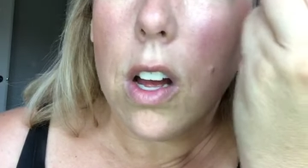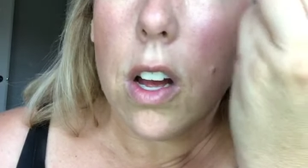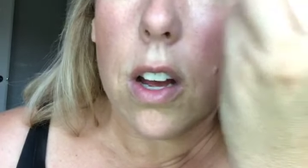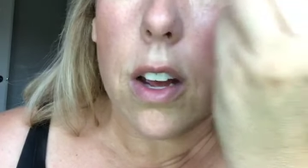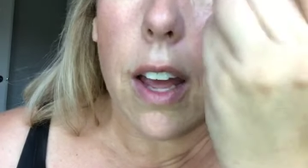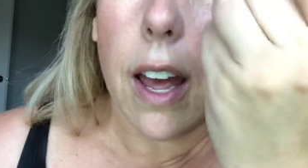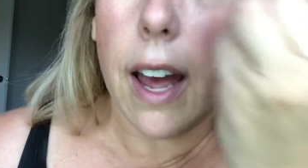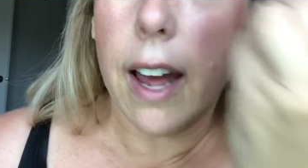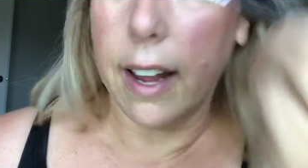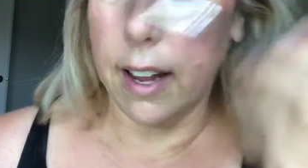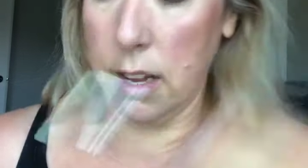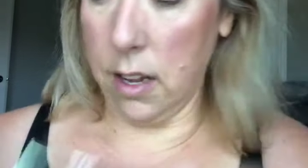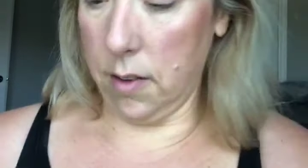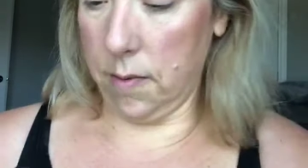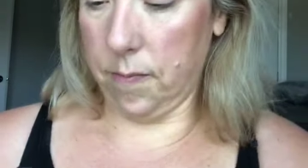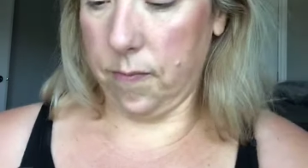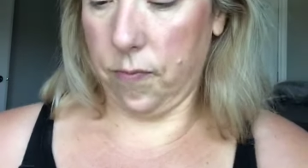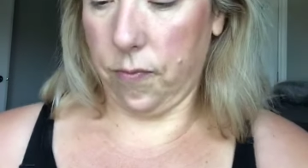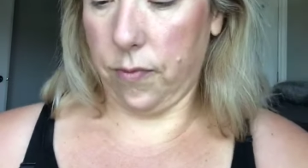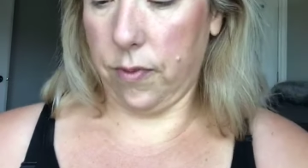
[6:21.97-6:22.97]
okay?
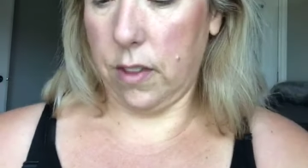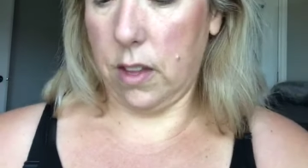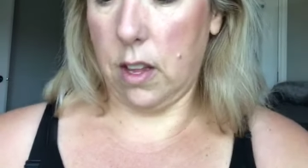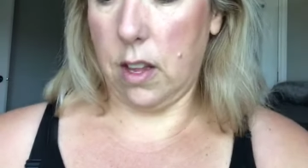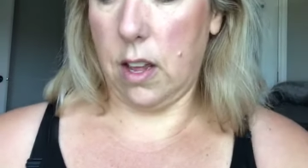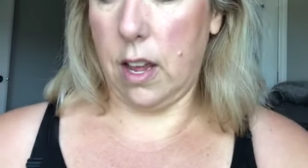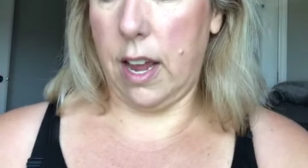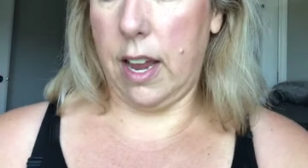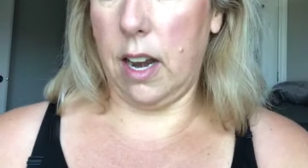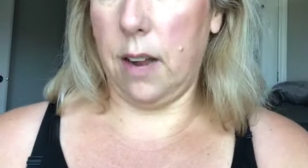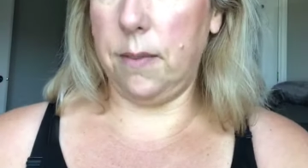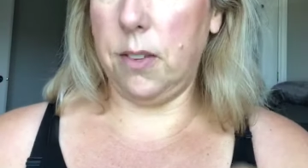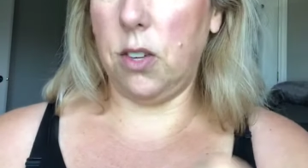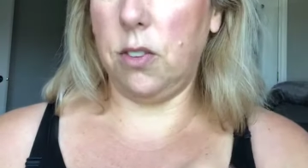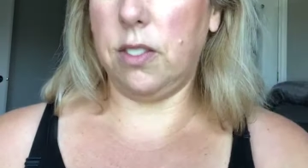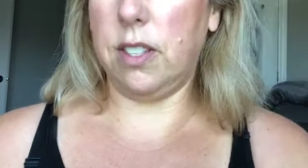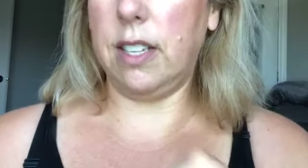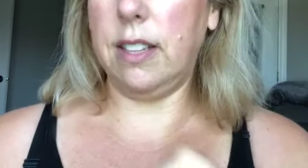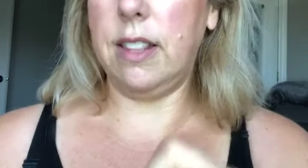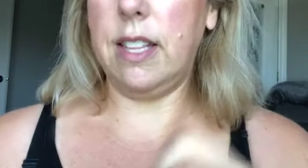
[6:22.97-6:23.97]
And I'm
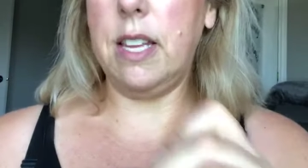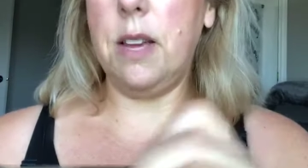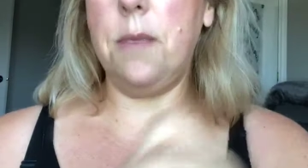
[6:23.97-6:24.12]
using the